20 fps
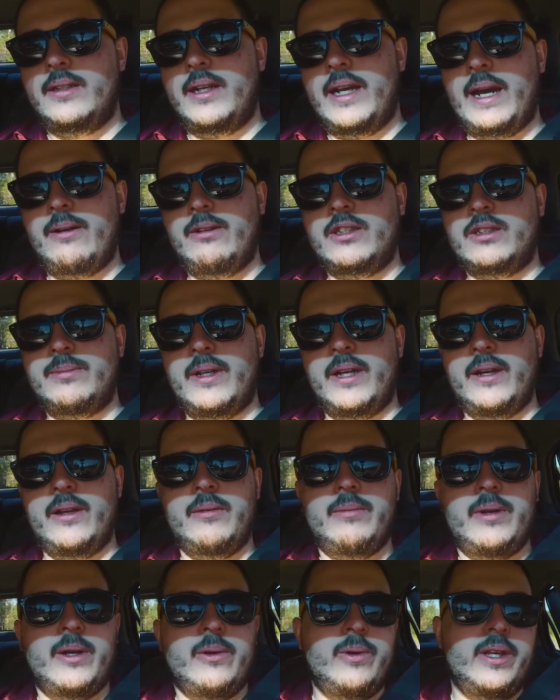was
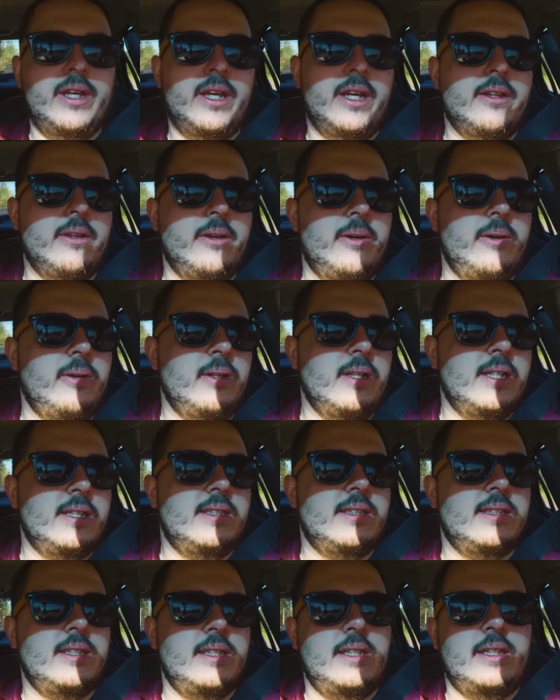my week though? Let's
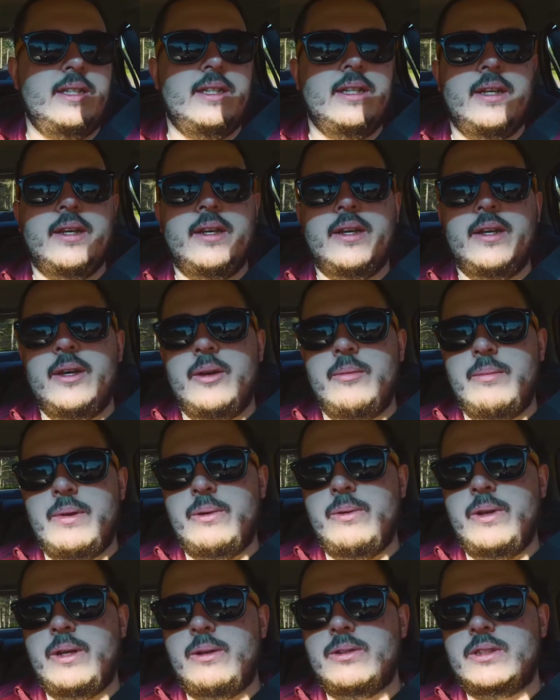see. My
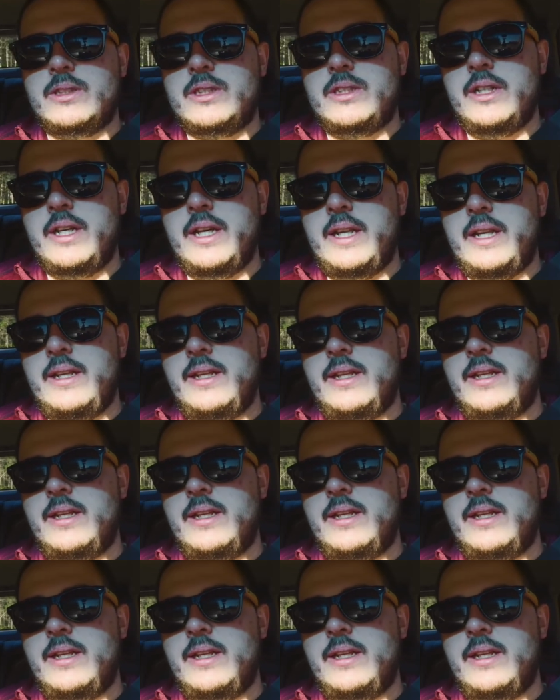week was good.